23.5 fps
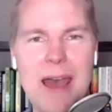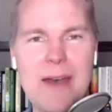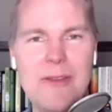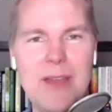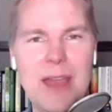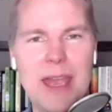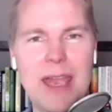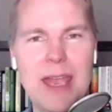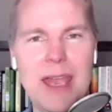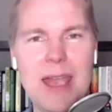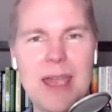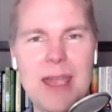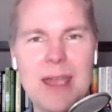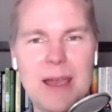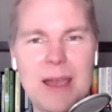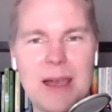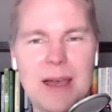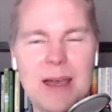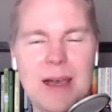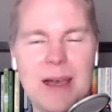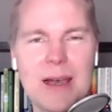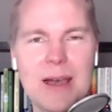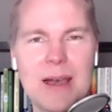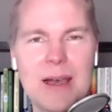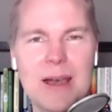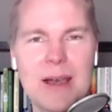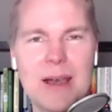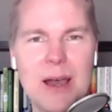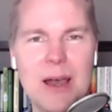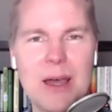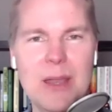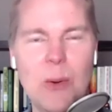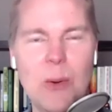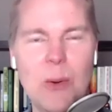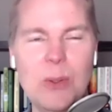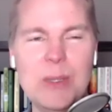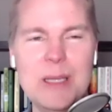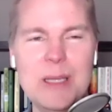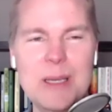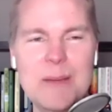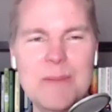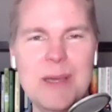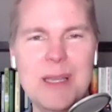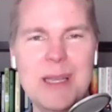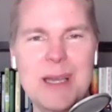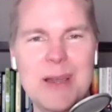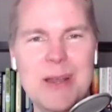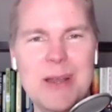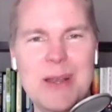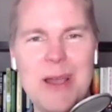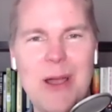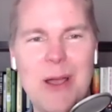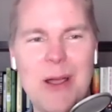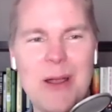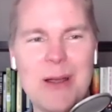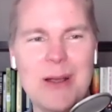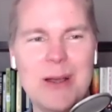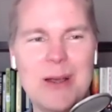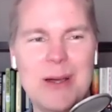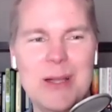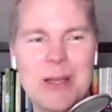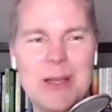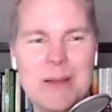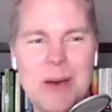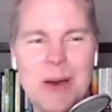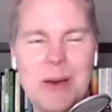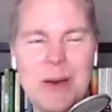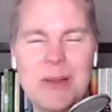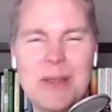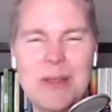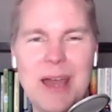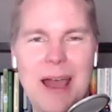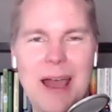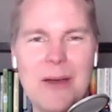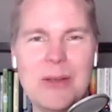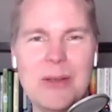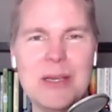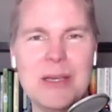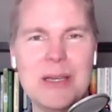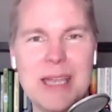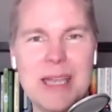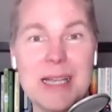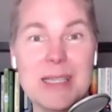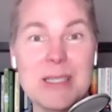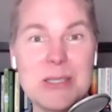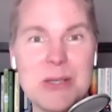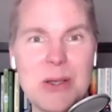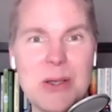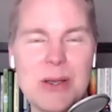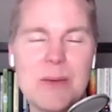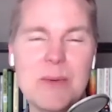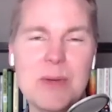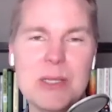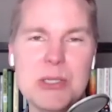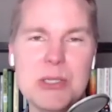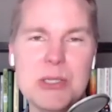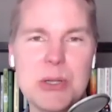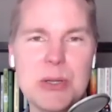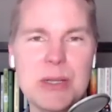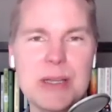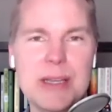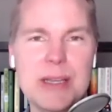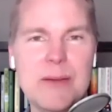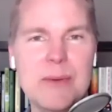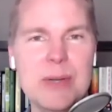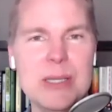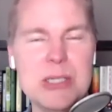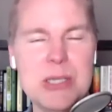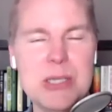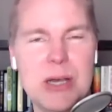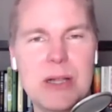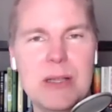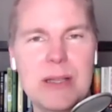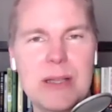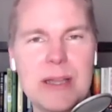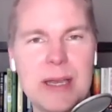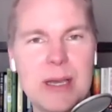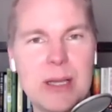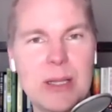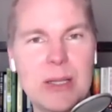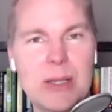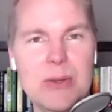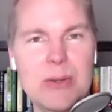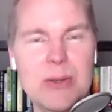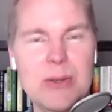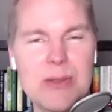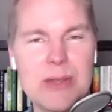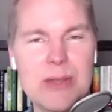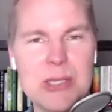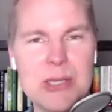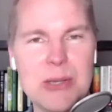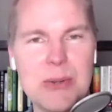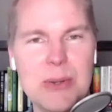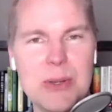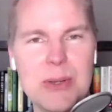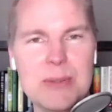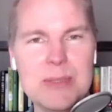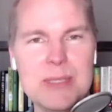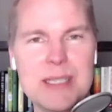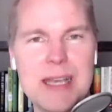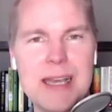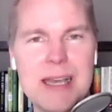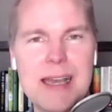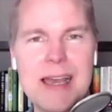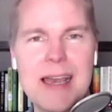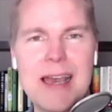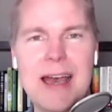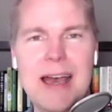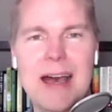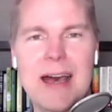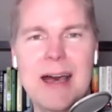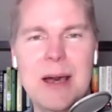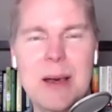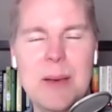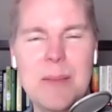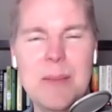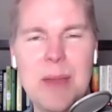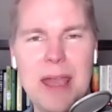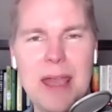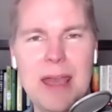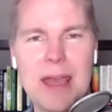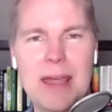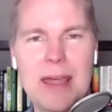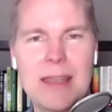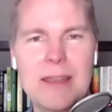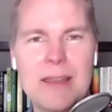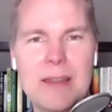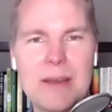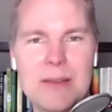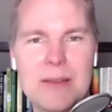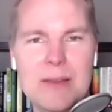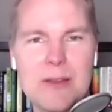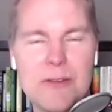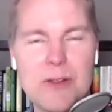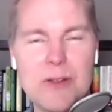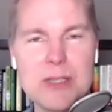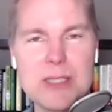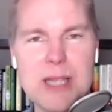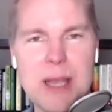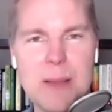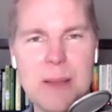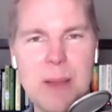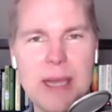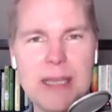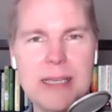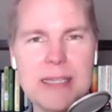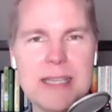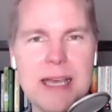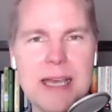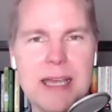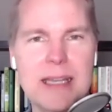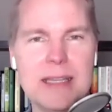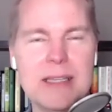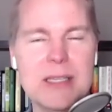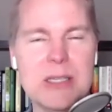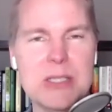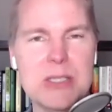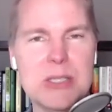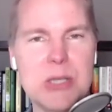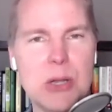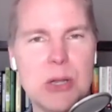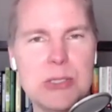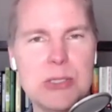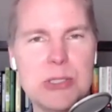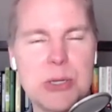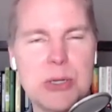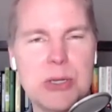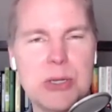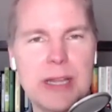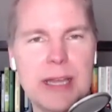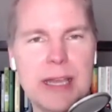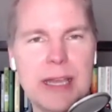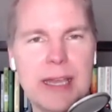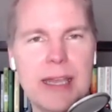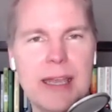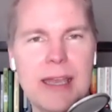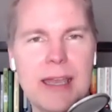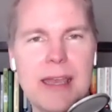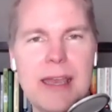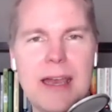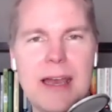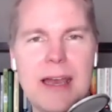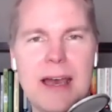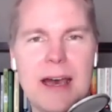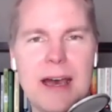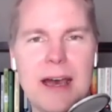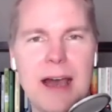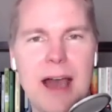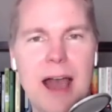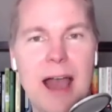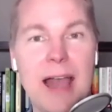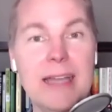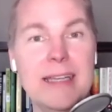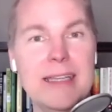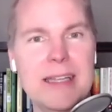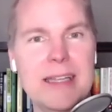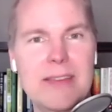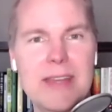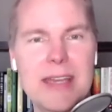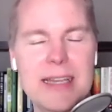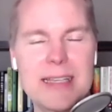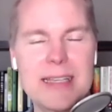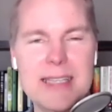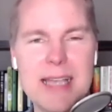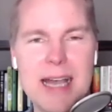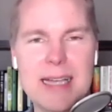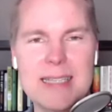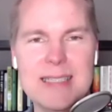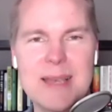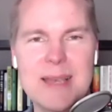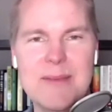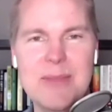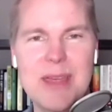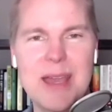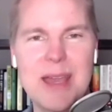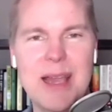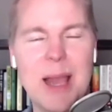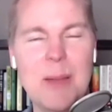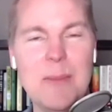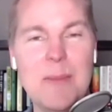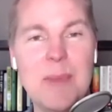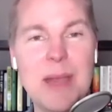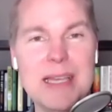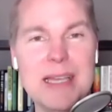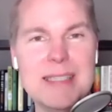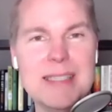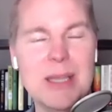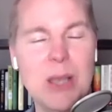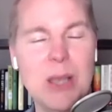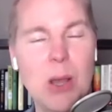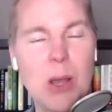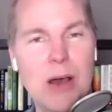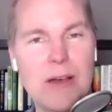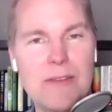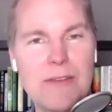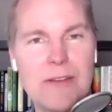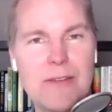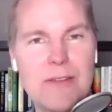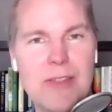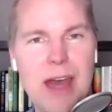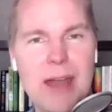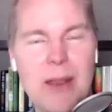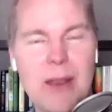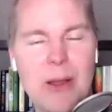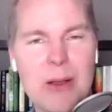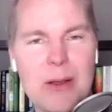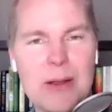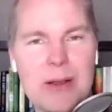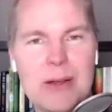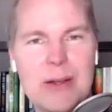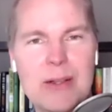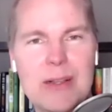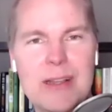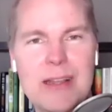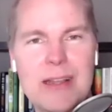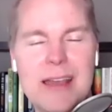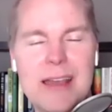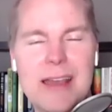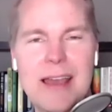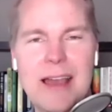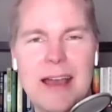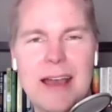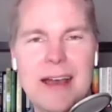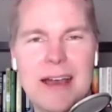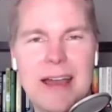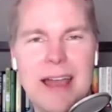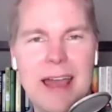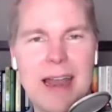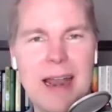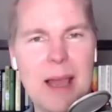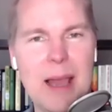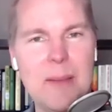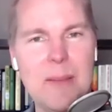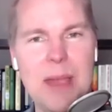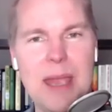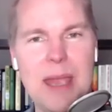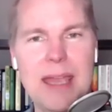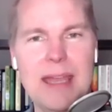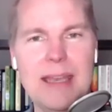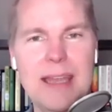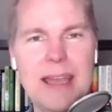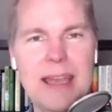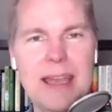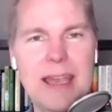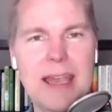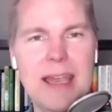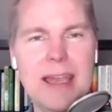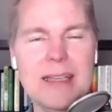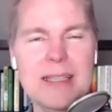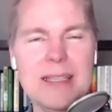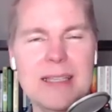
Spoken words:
an oldie but a goodie article about how to get started with journaling, which I'll include in the show notes. And the first time I decided to start journaling, I did the exact same thing. I based it off of that article, and I made a